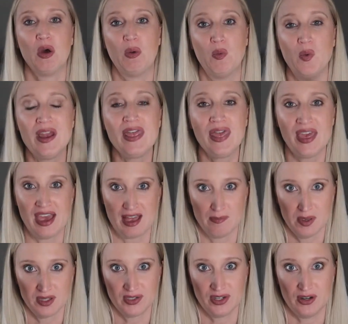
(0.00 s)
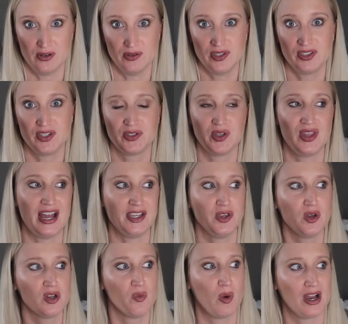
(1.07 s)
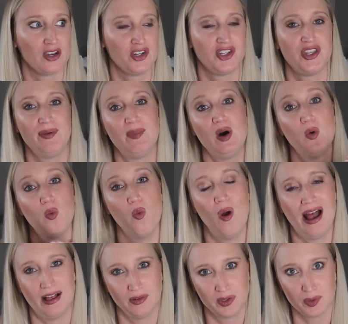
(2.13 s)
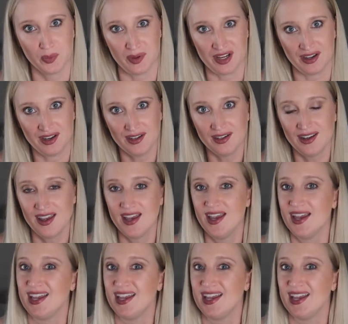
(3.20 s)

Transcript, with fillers: with the episodes so that you can watch them while you're reading.